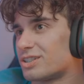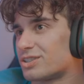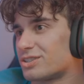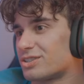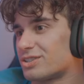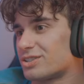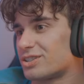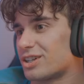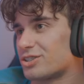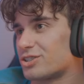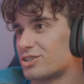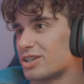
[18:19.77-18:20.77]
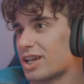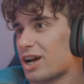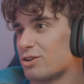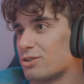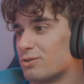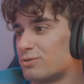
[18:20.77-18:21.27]
yeah, she's like, how the
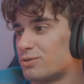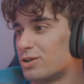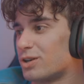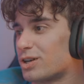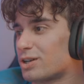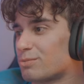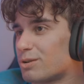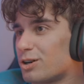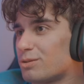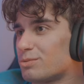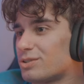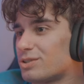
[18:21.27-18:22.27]
fuck, probably.